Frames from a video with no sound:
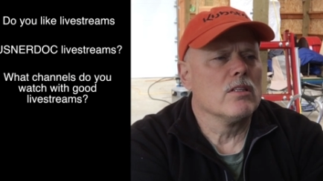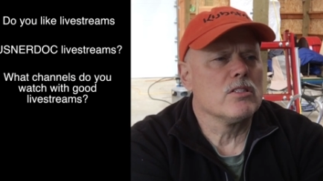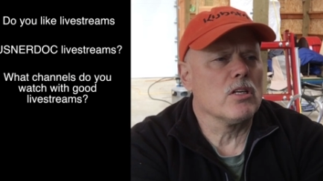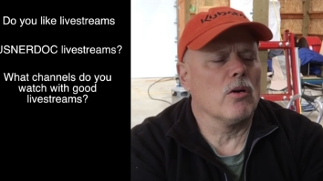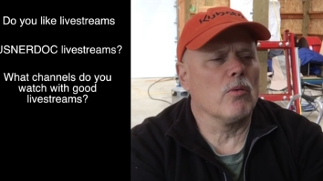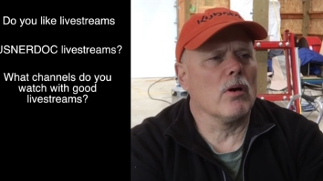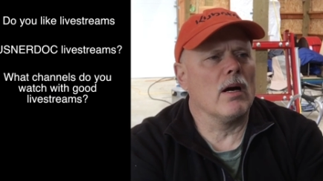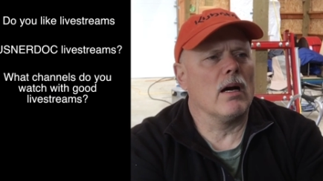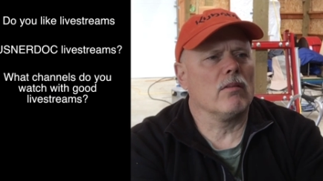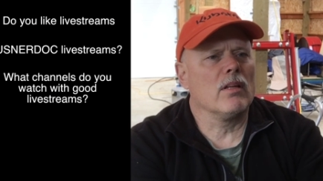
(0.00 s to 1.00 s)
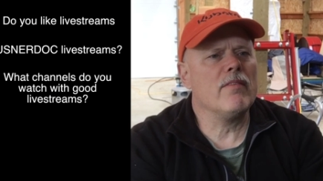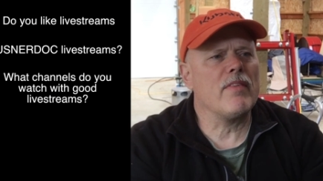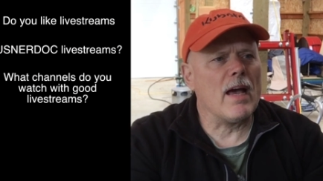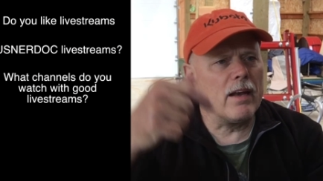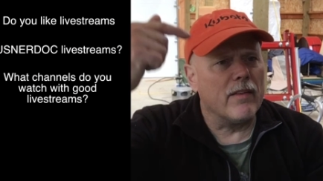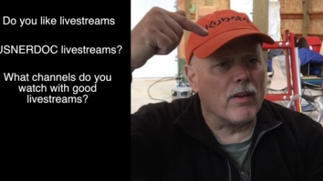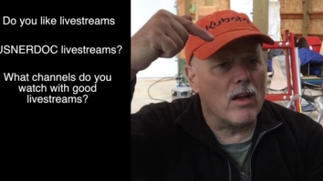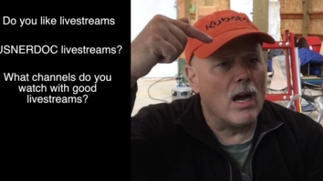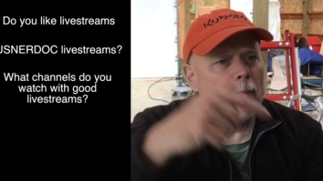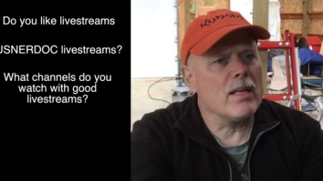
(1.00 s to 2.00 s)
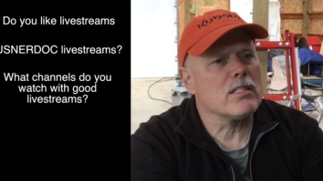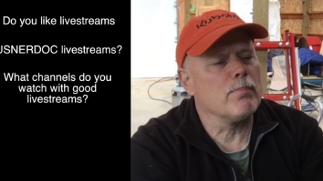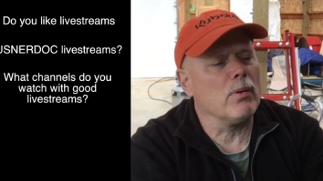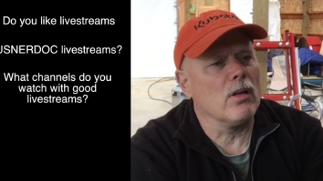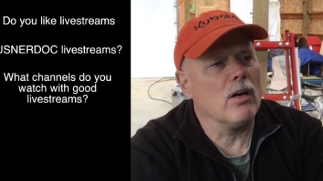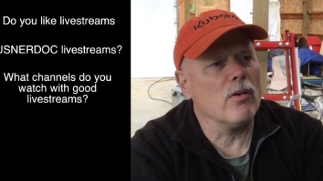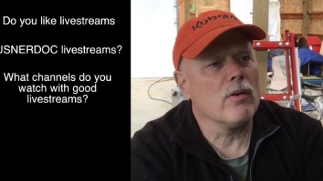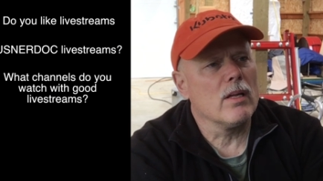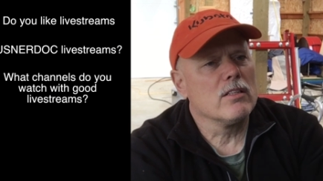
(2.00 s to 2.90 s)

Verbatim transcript: So uh, leave that in the comments below.